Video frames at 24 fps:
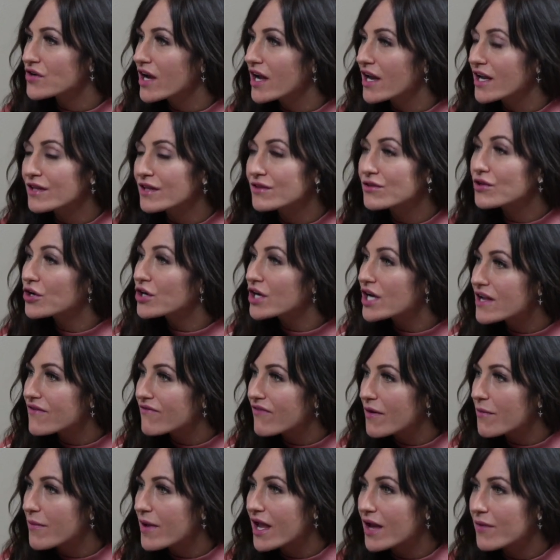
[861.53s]
straight and learning
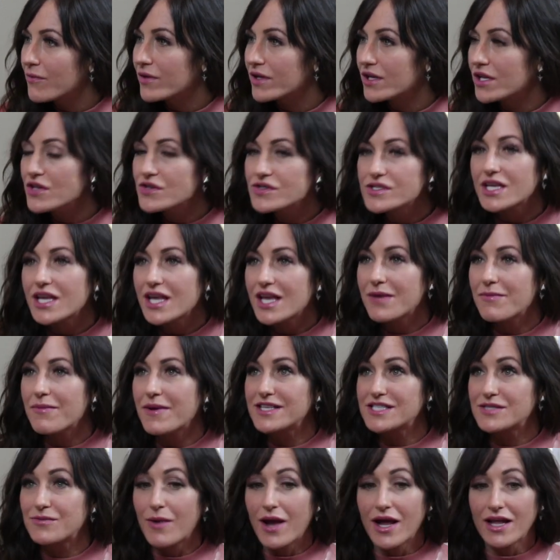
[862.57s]
from him and using him
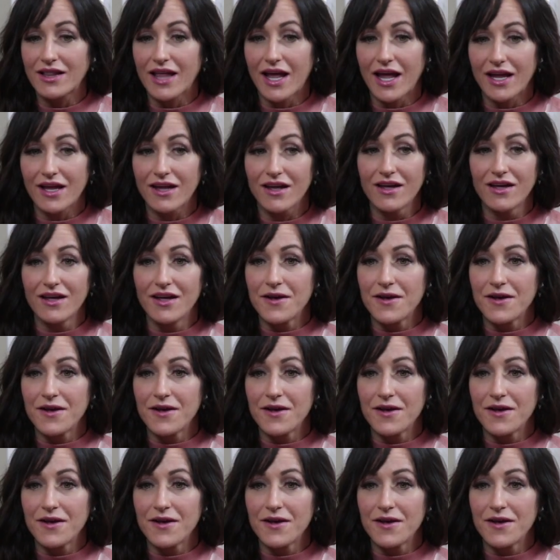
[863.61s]
as my